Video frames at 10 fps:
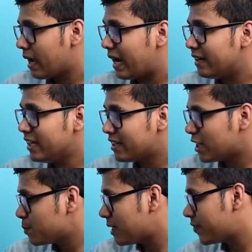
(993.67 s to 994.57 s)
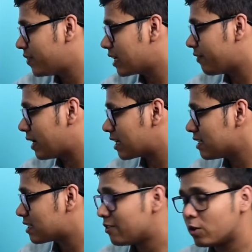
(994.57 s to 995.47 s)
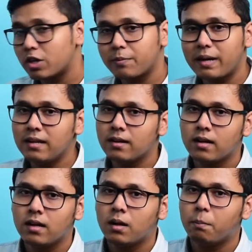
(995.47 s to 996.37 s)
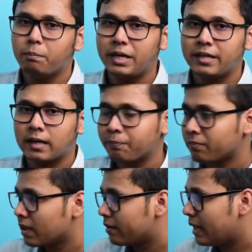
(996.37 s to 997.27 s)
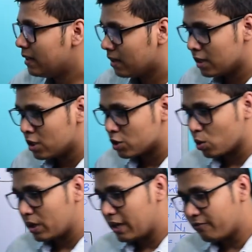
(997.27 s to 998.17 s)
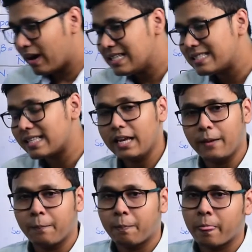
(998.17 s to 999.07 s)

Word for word: and interspecific effect is denoted by beta, right? So if I say